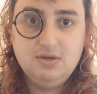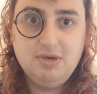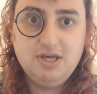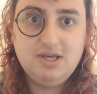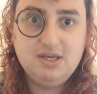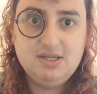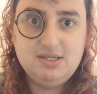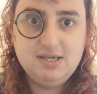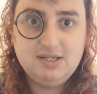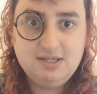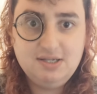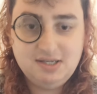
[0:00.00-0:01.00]
My cutting
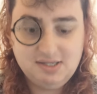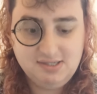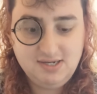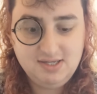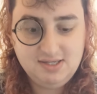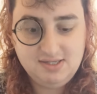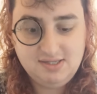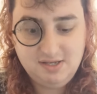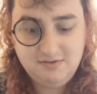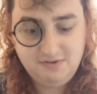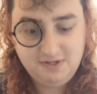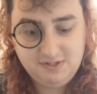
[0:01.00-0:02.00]
technique is not the
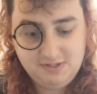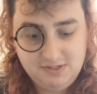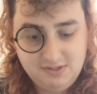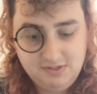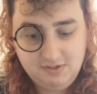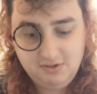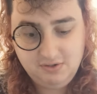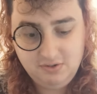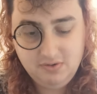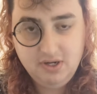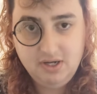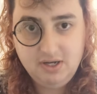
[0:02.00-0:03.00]
safest,
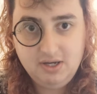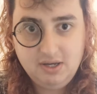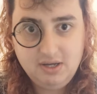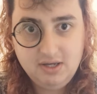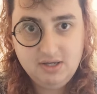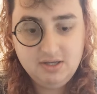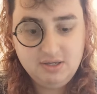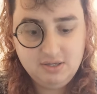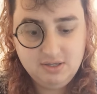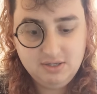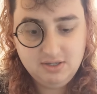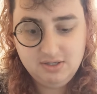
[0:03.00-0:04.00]
so
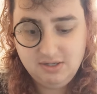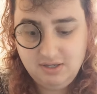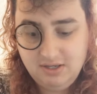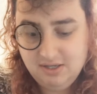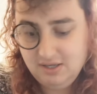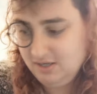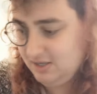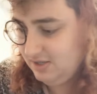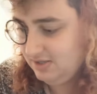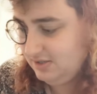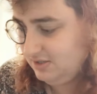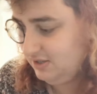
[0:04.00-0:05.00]
I
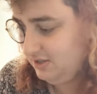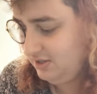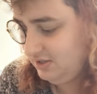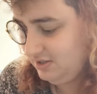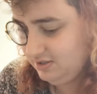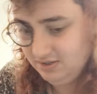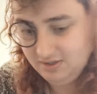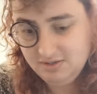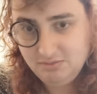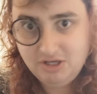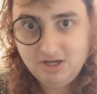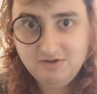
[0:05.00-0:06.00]
guess
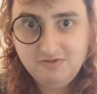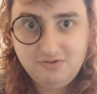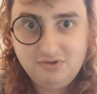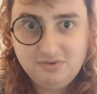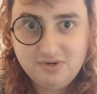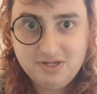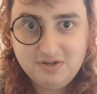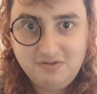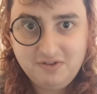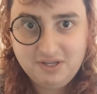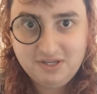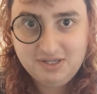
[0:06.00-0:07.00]
be careful around your
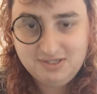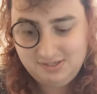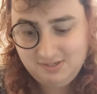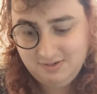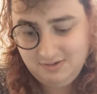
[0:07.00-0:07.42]
fingies.